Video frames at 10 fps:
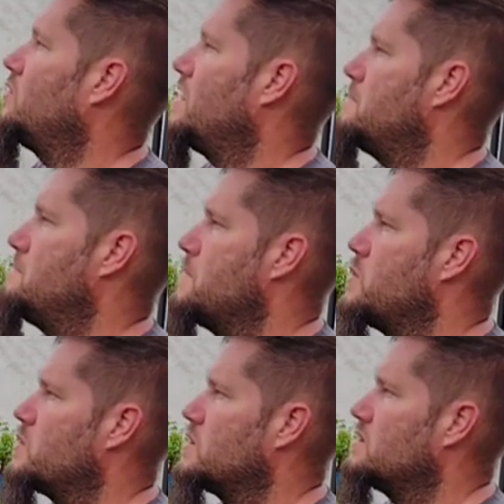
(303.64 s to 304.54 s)
lot
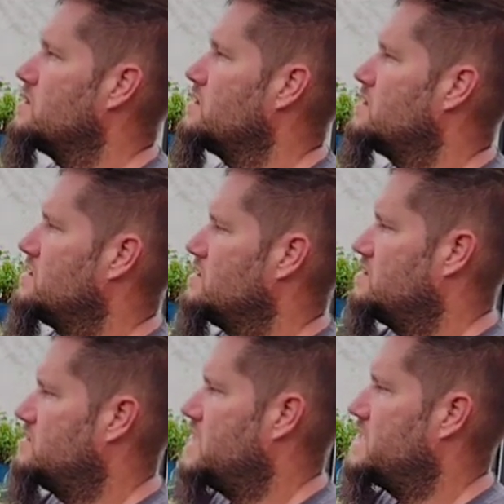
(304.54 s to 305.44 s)
more
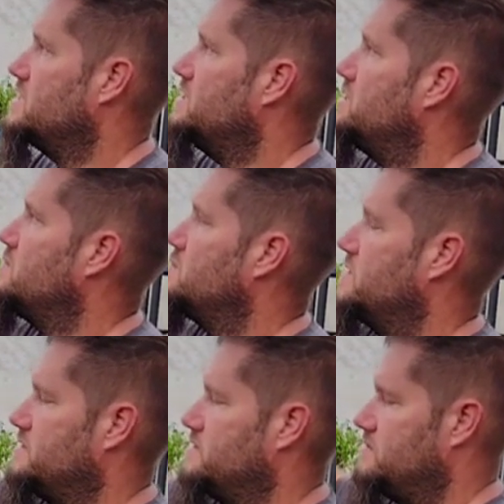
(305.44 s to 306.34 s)
that I can do
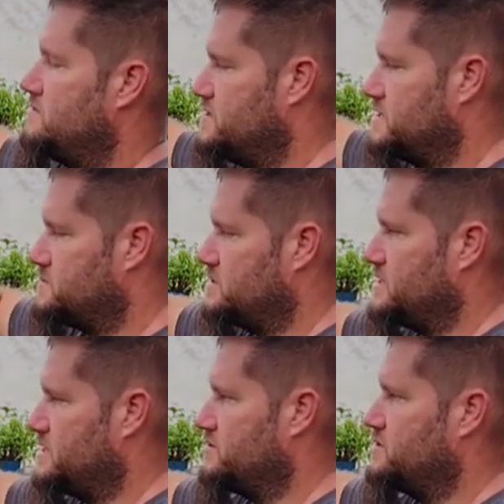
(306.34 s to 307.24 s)
with this
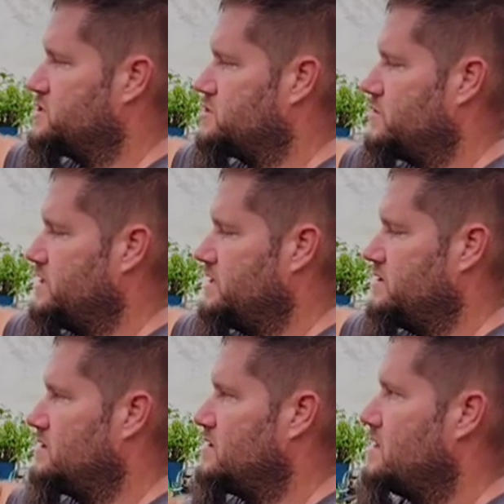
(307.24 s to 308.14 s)
particular tree,
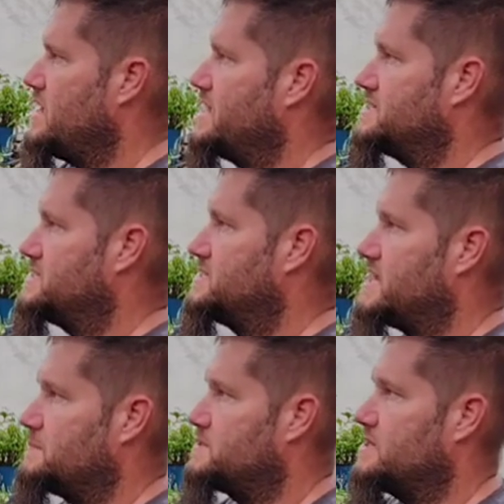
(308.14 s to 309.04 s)

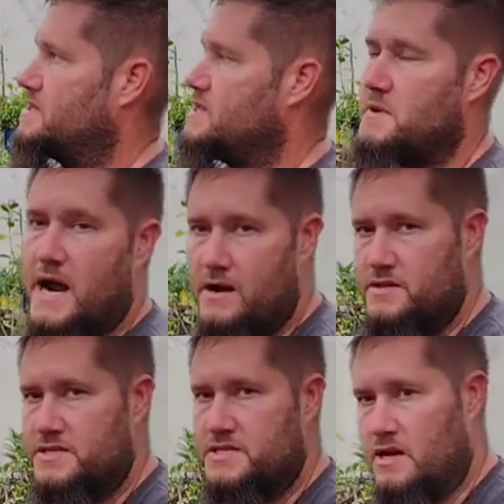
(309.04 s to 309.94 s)
except to keep it out of
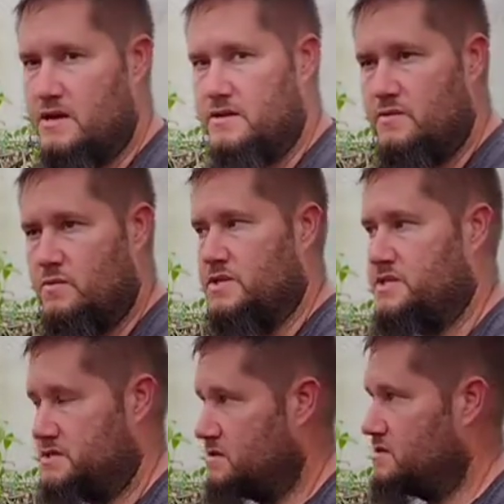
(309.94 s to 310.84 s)
the sun,
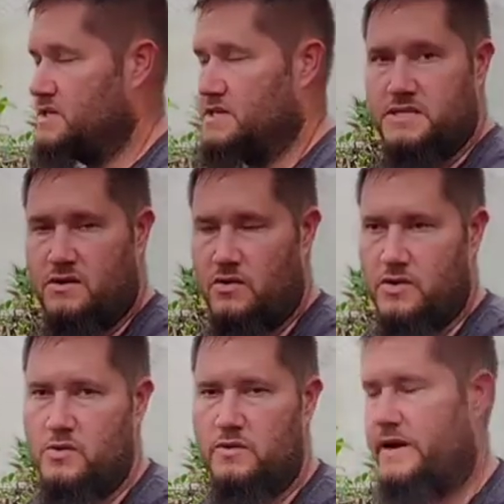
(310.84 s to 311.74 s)
which it's starting
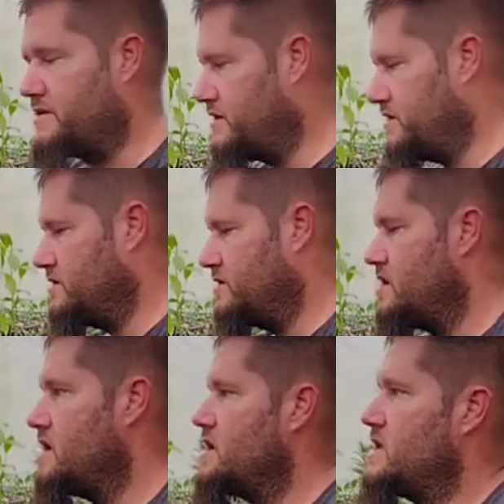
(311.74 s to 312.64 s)
to cool down out here.
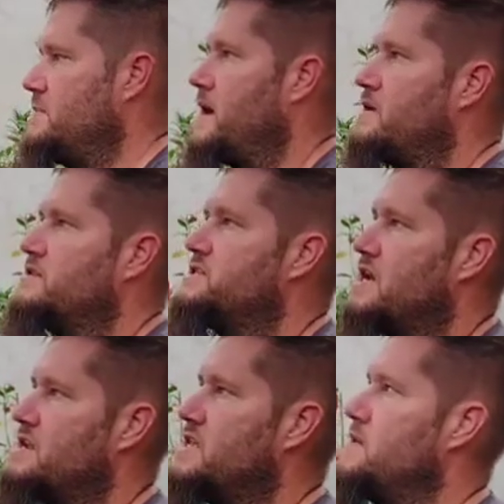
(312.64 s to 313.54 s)
Keep it out of the
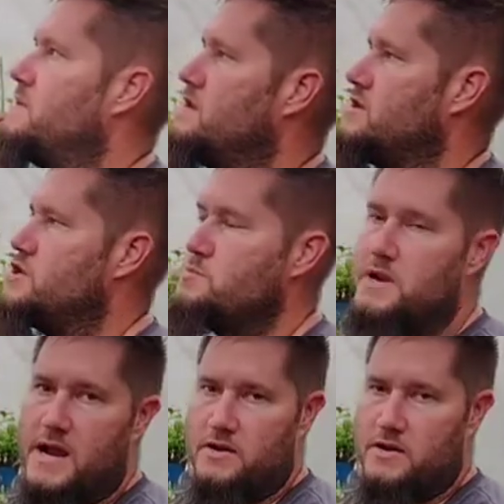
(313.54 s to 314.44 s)
sun, keep it in a humid
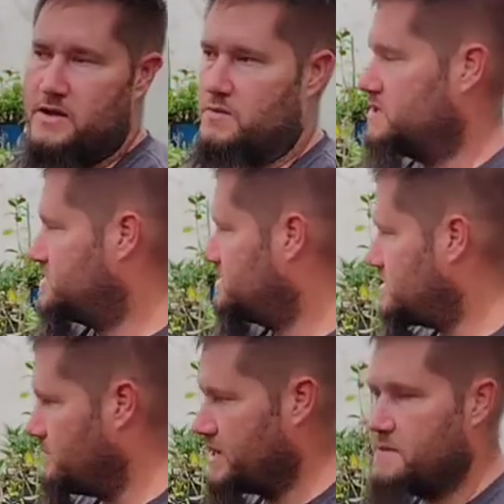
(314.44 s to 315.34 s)
area, which
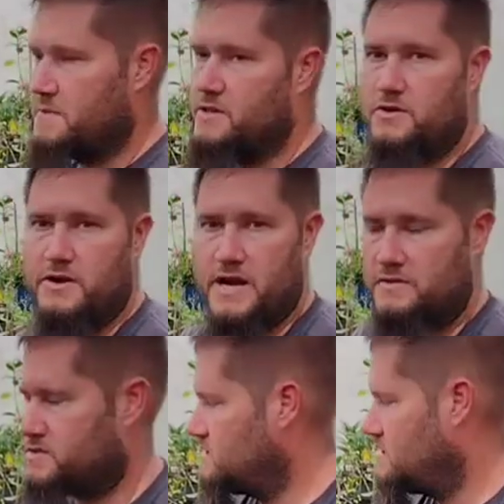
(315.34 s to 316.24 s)
I'm going to keep it in the
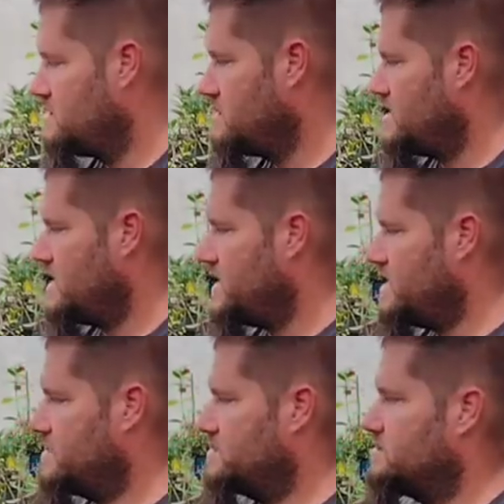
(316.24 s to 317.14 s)
greenhouse,
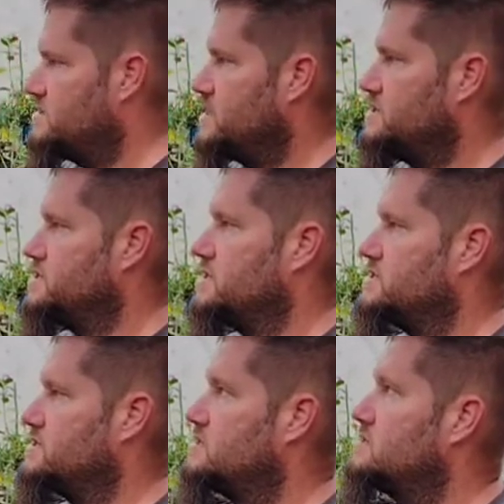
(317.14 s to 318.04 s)
and then
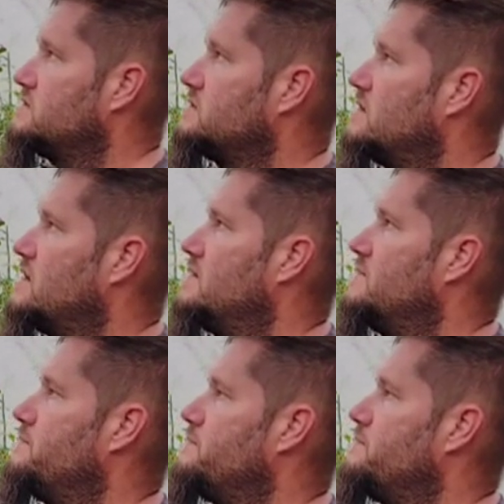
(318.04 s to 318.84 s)
just, um,